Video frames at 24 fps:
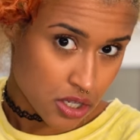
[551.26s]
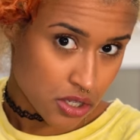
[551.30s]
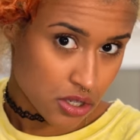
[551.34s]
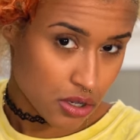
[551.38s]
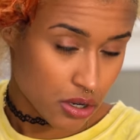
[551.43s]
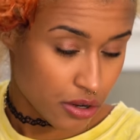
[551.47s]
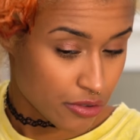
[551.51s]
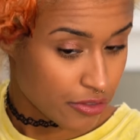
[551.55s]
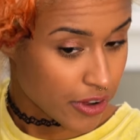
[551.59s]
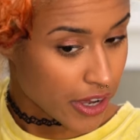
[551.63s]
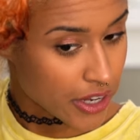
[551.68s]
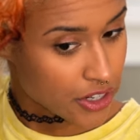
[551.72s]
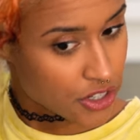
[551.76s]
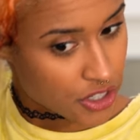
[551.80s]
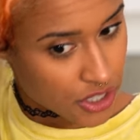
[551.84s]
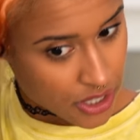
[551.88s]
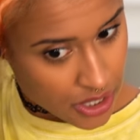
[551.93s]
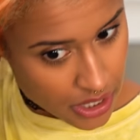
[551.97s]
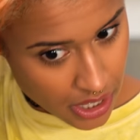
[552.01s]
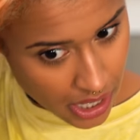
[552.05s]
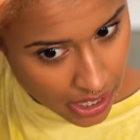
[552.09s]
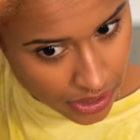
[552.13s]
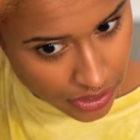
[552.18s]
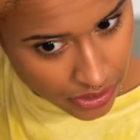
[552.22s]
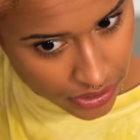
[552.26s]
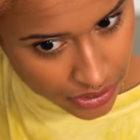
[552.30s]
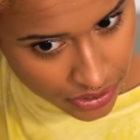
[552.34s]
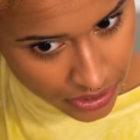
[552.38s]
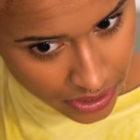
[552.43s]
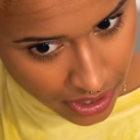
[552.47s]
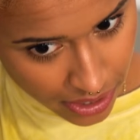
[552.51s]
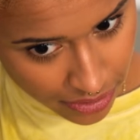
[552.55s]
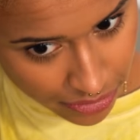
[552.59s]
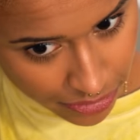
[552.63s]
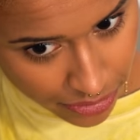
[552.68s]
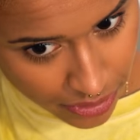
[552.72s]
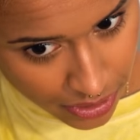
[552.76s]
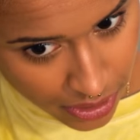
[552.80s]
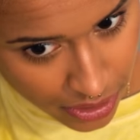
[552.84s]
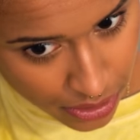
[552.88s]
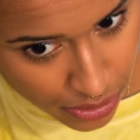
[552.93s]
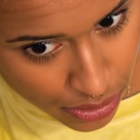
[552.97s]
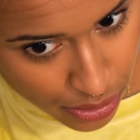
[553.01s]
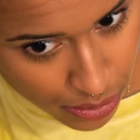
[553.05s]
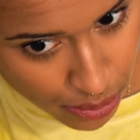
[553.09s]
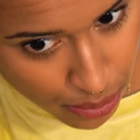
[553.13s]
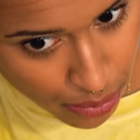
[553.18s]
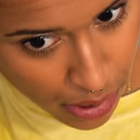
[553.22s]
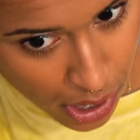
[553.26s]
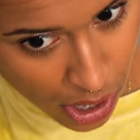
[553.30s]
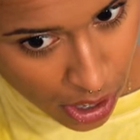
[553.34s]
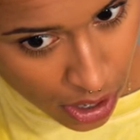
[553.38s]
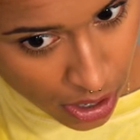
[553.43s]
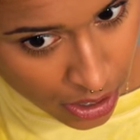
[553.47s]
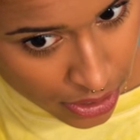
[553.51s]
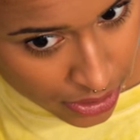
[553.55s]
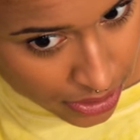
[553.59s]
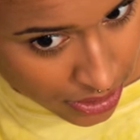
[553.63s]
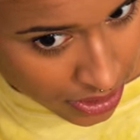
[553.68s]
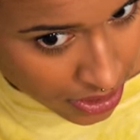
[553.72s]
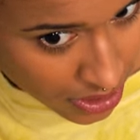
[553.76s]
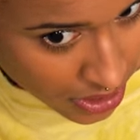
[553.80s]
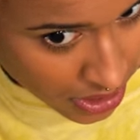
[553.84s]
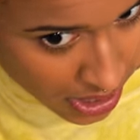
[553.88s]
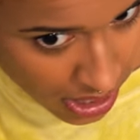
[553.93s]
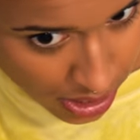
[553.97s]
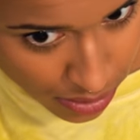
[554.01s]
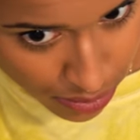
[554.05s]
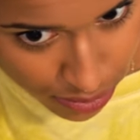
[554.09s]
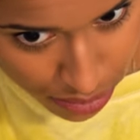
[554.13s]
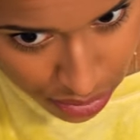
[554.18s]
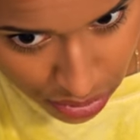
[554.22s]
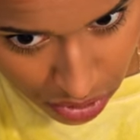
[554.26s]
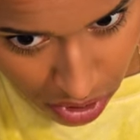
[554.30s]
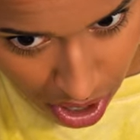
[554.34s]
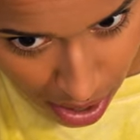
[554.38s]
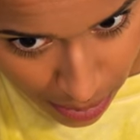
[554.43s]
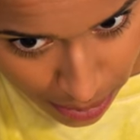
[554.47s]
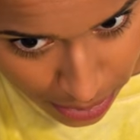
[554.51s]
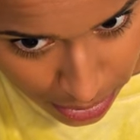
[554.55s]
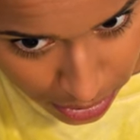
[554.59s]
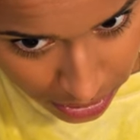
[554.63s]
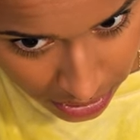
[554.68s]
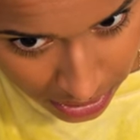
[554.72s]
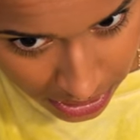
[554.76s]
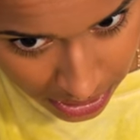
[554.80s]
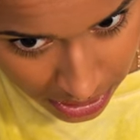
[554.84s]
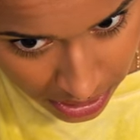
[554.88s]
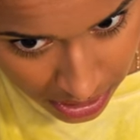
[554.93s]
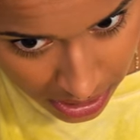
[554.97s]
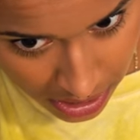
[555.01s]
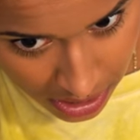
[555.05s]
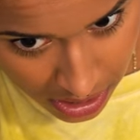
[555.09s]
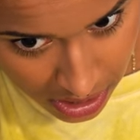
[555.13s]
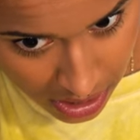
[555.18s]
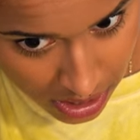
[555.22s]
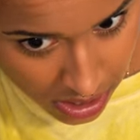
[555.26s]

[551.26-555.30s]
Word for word: So if I just get the stuff near the part done properly,